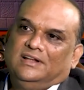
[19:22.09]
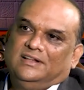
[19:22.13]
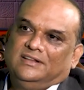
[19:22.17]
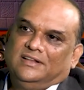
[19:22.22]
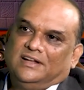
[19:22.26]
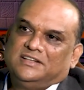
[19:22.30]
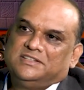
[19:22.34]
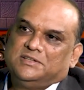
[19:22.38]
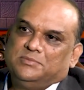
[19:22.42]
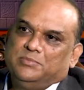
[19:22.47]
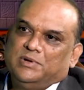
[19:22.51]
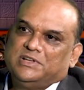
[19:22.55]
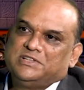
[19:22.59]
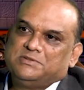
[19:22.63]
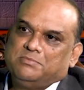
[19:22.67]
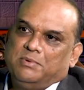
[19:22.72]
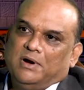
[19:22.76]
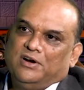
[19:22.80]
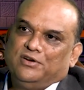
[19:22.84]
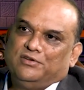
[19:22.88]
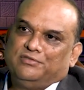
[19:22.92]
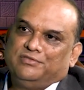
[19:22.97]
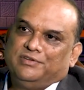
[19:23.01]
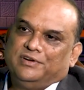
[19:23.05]
That's the best
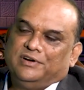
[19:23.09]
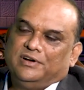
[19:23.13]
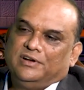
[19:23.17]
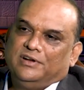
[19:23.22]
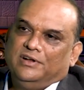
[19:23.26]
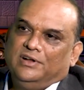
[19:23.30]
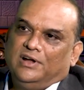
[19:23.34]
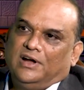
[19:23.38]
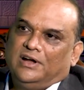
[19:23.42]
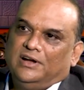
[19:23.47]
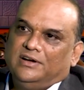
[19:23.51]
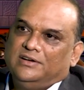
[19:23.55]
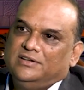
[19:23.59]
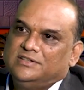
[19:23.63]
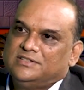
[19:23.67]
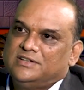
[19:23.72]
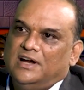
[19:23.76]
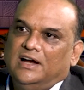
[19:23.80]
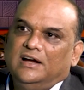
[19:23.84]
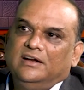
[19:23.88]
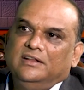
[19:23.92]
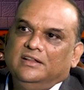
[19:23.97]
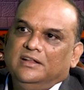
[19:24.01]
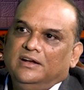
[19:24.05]
part of it. I
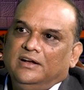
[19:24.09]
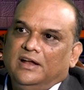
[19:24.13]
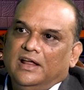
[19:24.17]
understand the